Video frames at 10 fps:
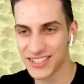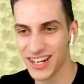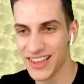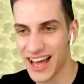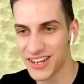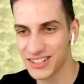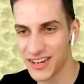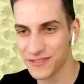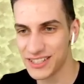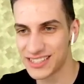You know that? You're
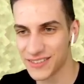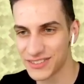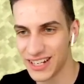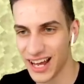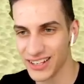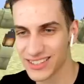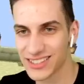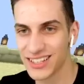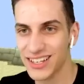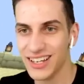definitely something
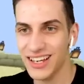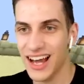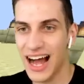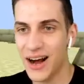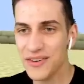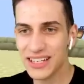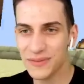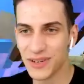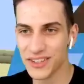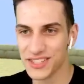else. How are we
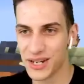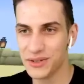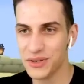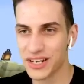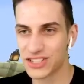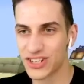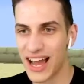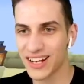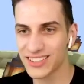gonna build this? Are we doing like a triangle